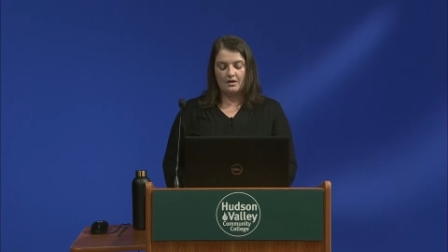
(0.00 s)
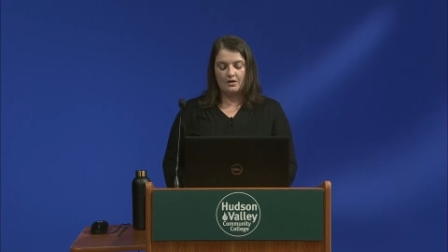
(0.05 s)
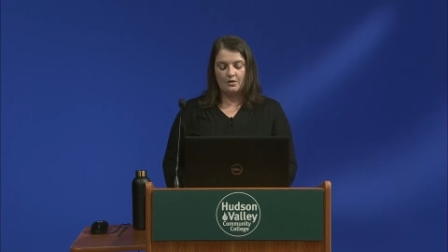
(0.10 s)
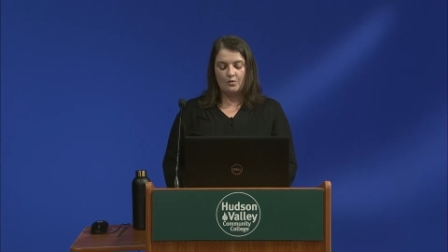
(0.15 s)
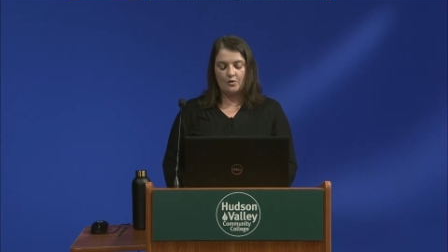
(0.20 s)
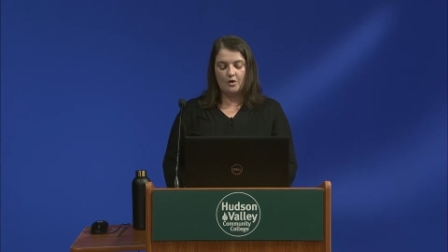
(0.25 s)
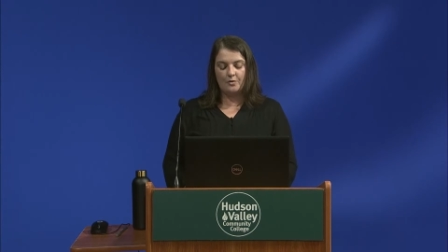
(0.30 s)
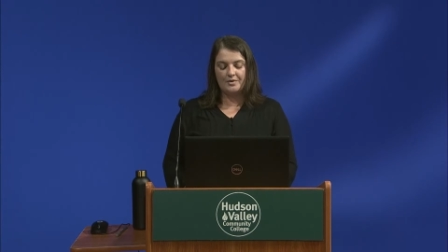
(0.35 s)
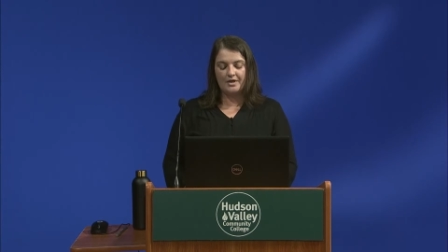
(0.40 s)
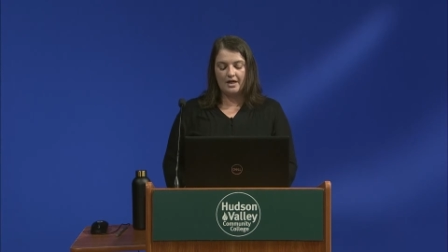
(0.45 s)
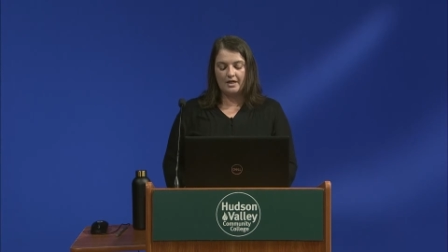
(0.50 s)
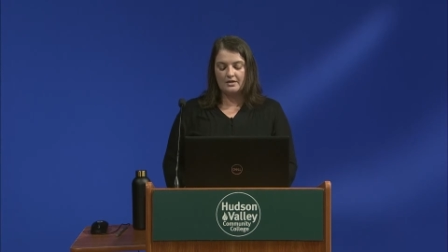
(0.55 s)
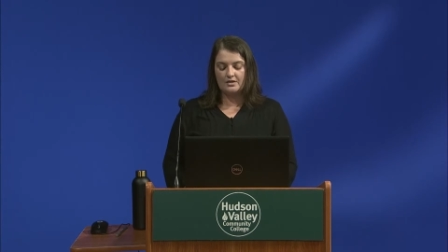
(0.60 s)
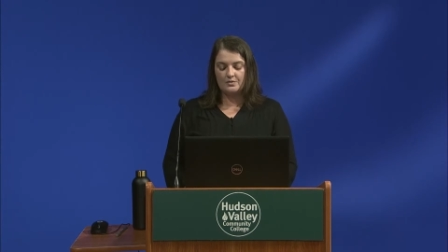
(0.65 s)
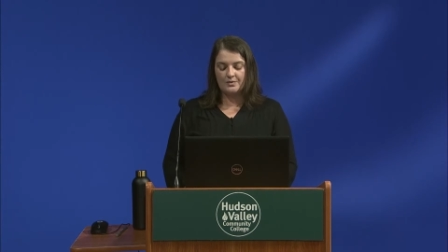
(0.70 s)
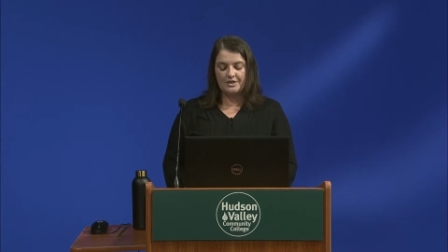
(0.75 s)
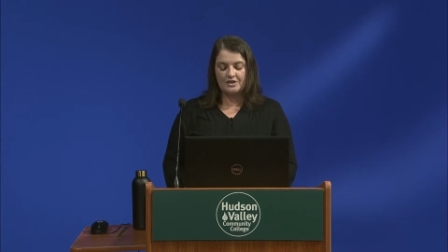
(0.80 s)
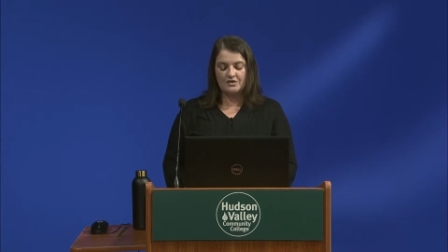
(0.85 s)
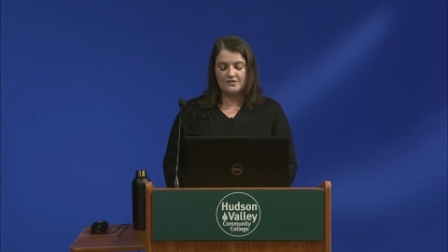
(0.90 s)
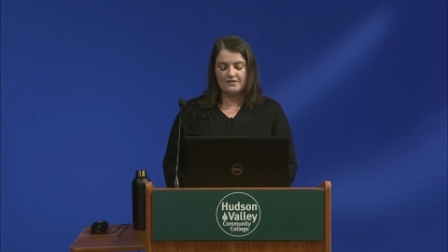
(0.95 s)
While beyond the
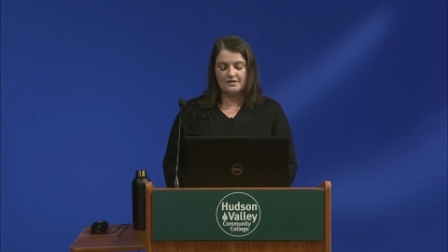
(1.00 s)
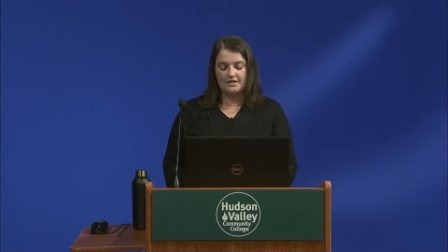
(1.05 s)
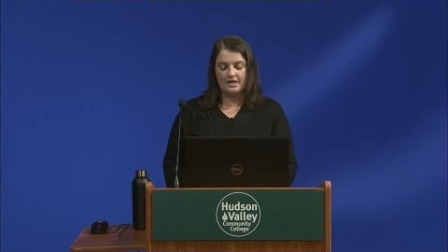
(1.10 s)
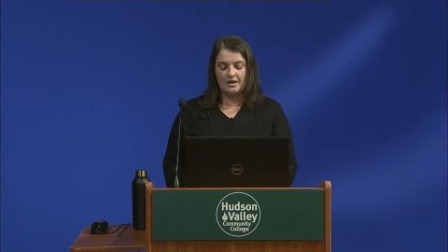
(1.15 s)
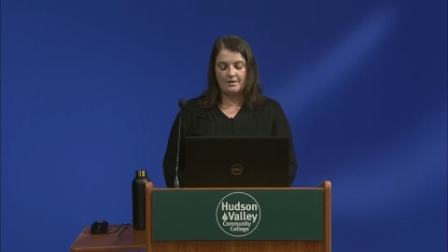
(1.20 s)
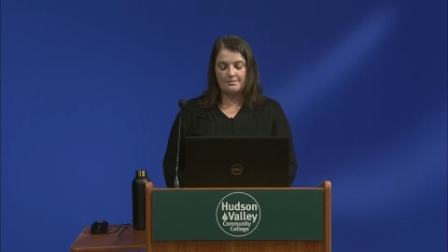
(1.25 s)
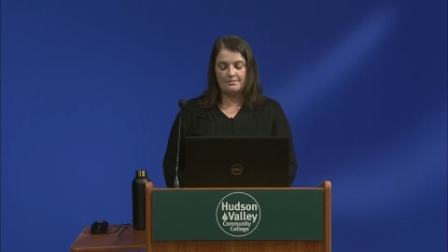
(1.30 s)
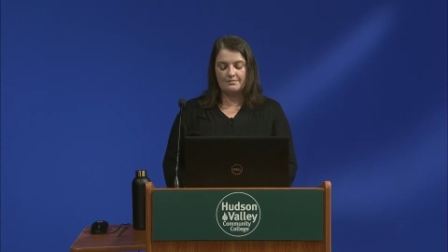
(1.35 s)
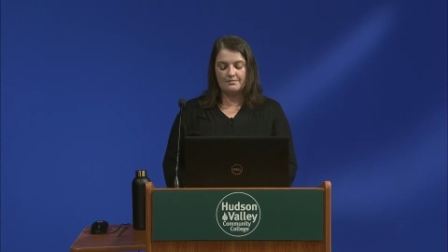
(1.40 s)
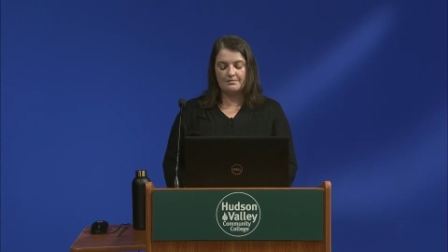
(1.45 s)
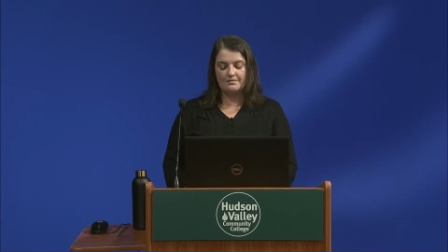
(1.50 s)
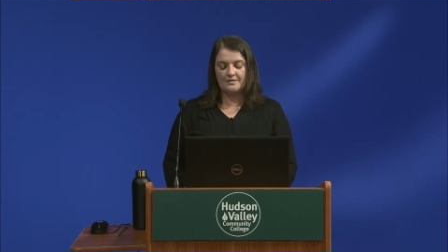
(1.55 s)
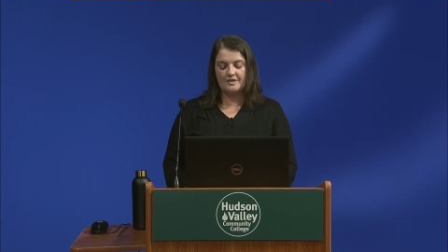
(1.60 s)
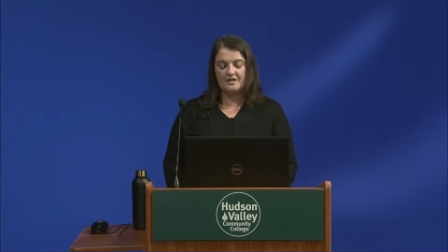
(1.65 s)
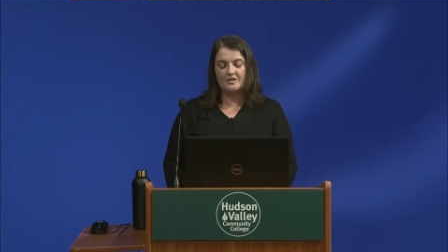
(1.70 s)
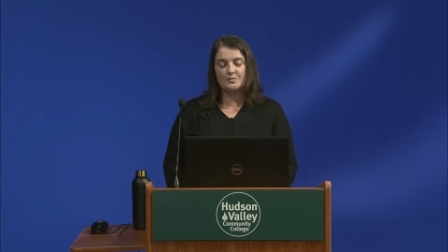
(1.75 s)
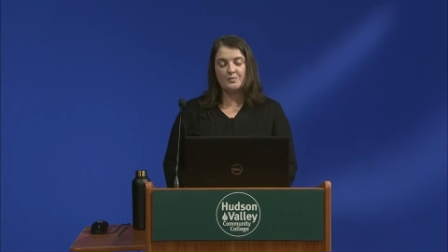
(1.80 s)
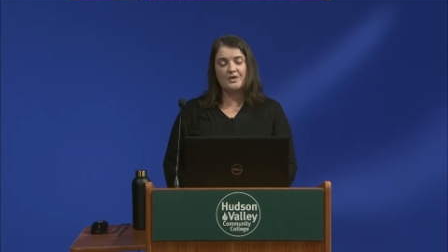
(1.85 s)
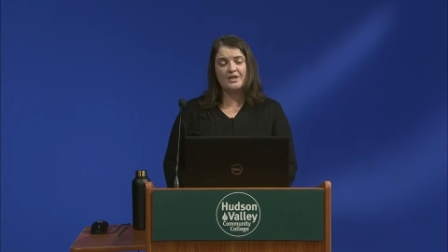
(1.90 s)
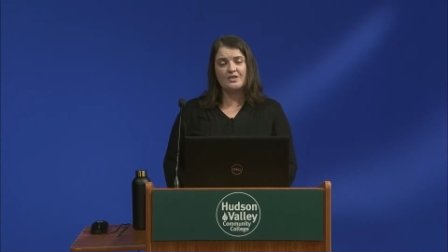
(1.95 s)
reach of some,
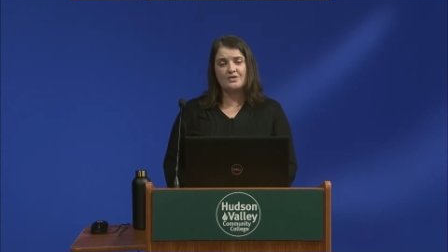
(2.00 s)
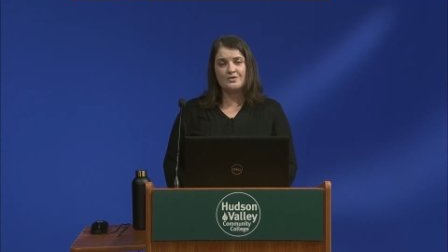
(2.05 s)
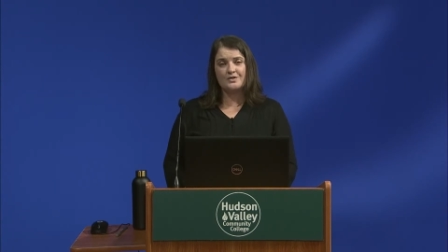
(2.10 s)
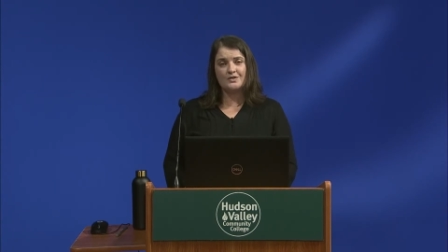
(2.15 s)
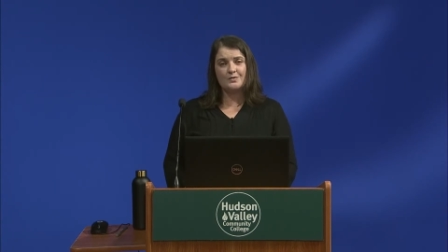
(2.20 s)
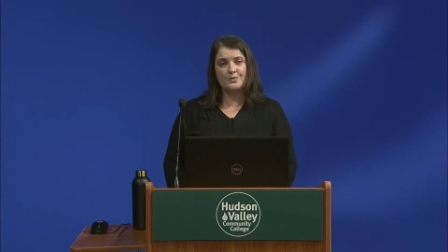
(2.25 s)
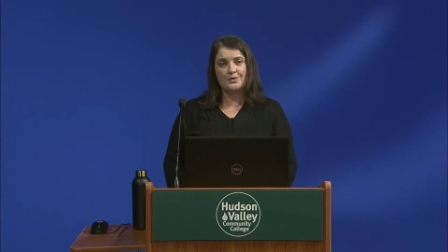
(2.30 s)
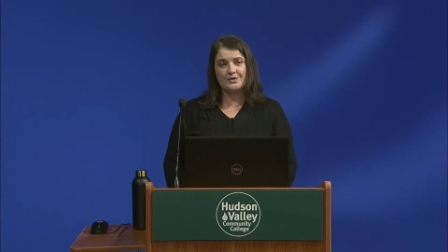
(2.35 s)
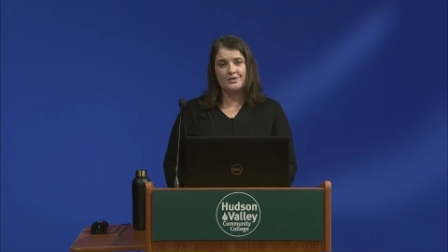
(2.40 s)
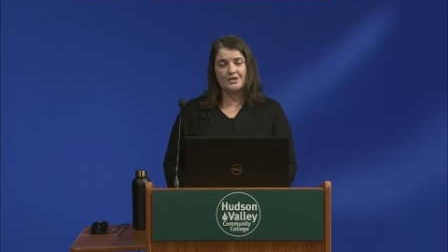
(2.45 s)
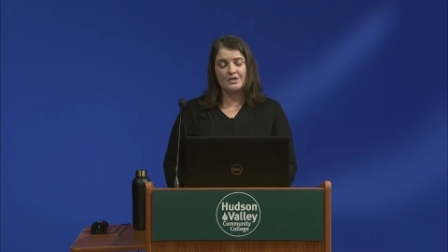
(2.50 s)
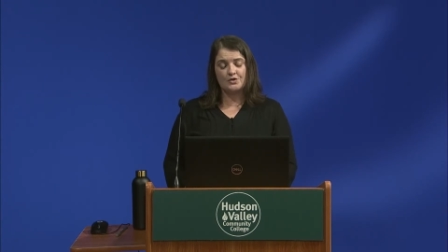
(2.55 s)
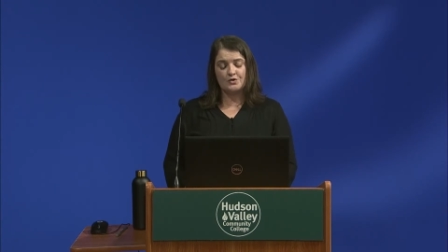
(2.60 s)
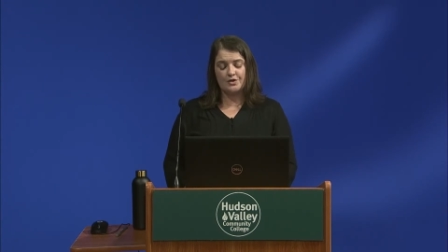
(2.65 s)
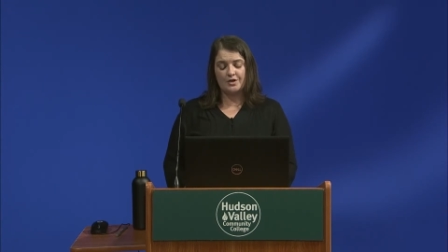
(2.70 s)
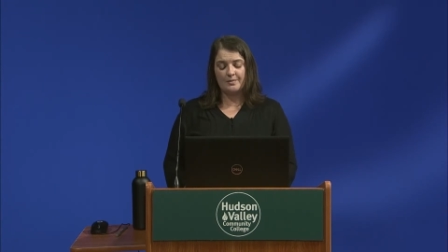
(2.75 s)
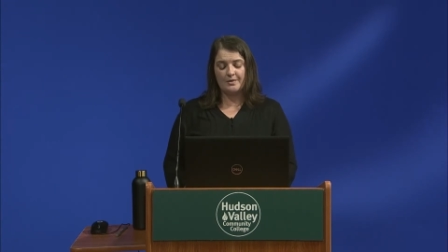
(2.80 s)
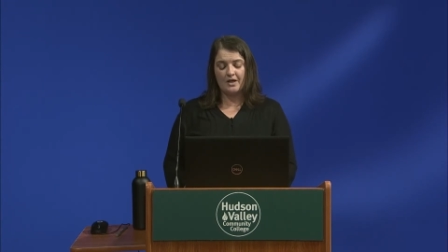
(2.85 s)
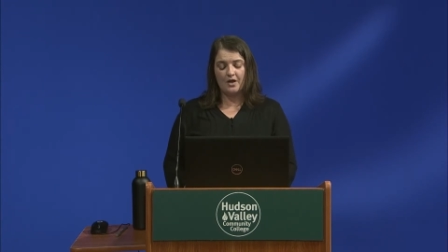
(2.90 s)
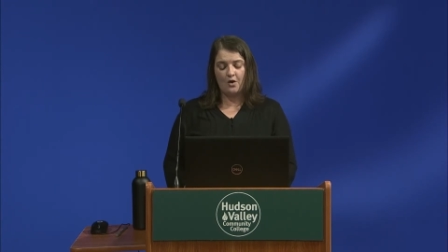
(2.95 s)
these Pinterest worthy
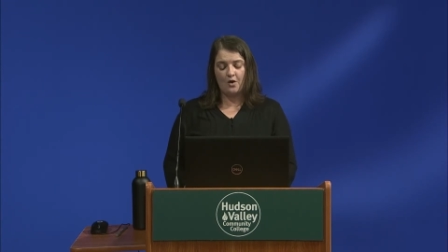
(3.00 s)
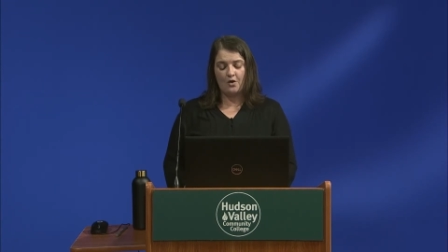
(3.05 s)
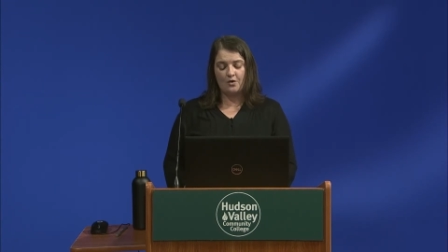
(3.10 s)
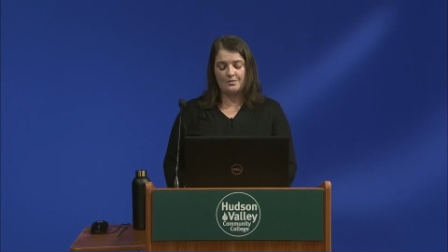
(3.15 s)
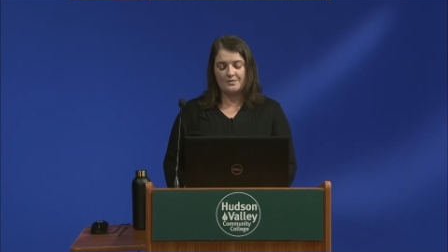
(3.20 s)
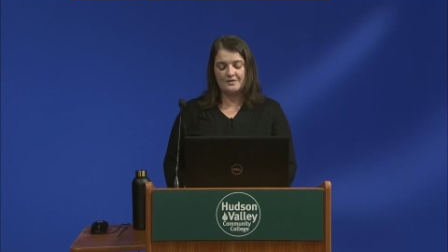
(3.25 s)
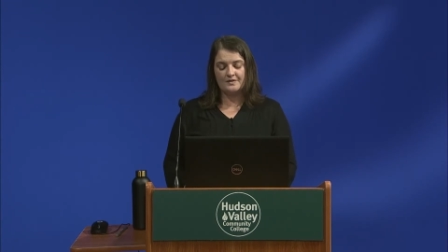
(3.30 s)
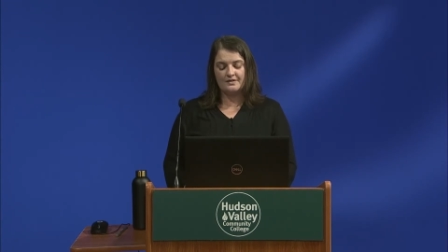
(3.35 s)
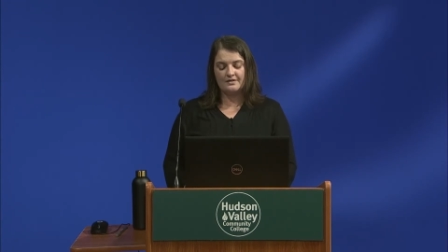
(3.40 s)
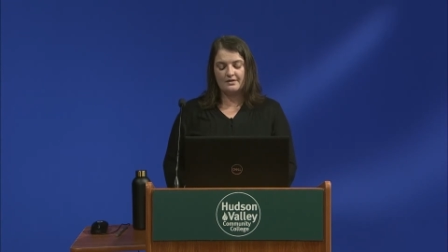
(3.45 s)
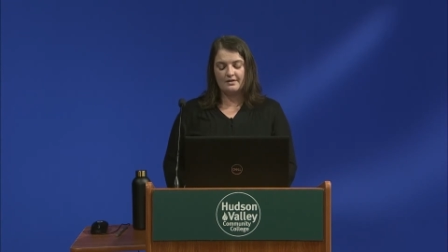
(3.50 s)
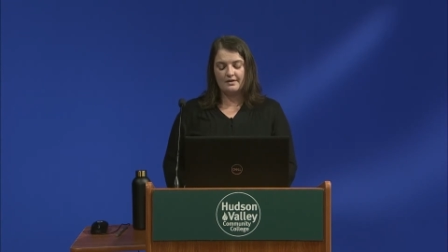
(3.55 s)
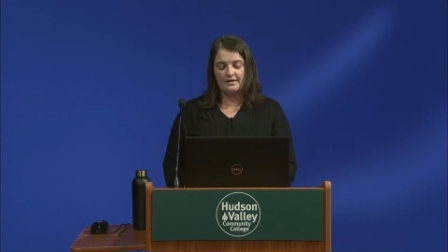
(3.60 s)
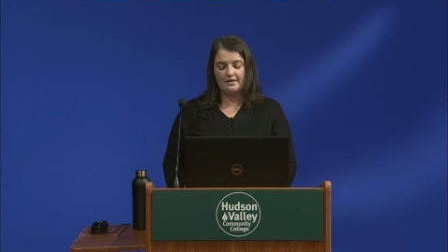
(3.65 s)
dreamy homes